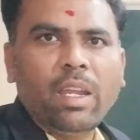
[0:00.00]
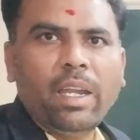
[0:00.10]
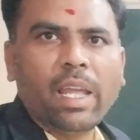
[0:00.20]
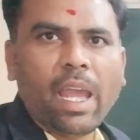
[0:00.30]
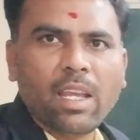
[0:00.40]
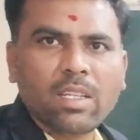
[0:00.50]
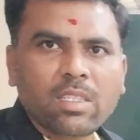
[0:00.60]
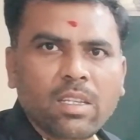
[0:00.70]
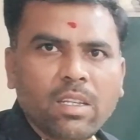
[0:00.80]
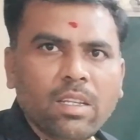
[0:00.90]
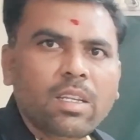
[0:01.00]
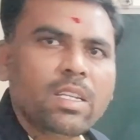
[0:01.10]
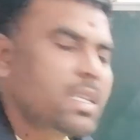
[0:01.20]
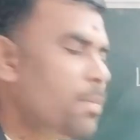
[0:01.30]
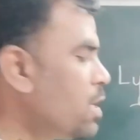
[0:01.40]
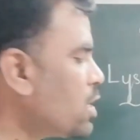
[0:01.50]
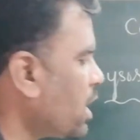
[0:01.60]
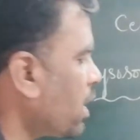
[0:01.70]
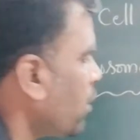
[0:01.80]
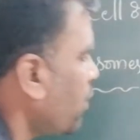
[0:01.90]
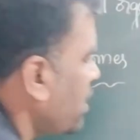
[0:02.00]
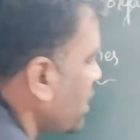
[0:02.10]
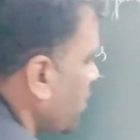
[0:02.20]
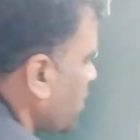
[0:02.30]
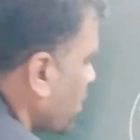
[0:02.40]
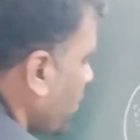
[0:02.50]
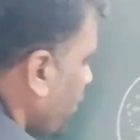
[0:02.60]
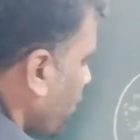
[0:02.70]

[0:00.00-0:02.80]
It has some destructive enzymes.